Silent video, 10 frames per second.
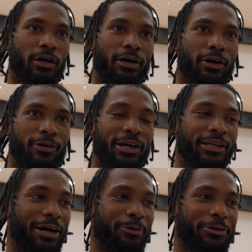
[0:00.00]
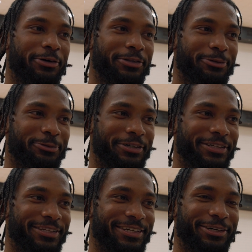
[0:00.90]
right now we're going through
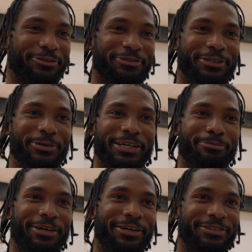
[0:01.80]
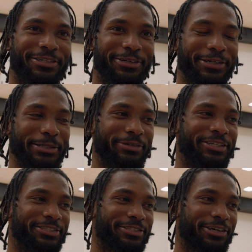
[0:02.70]
one, and hopefully we come out, you know, a couple
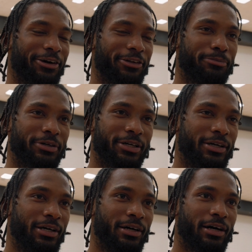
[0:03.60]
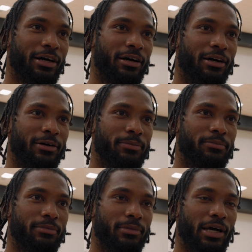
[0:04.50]
inches taller. But
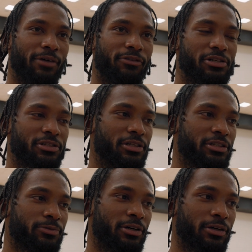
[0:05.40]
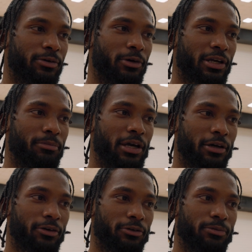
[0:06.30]
adversity is what can make
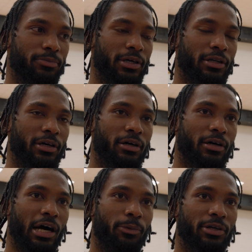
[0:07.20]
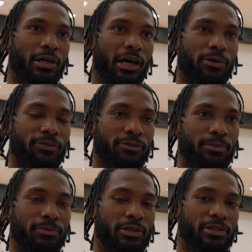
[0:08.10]
a group, and how we
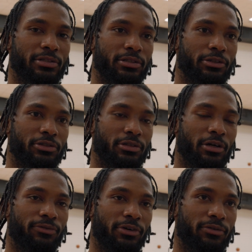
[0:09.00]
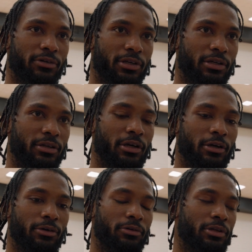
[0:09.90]
flip this and use it in our favor can
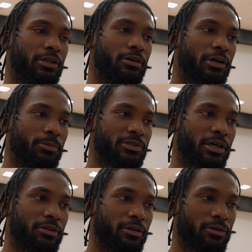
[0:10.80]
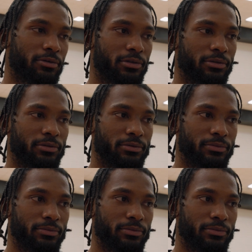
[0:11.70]
really, you know, help us out in the long run.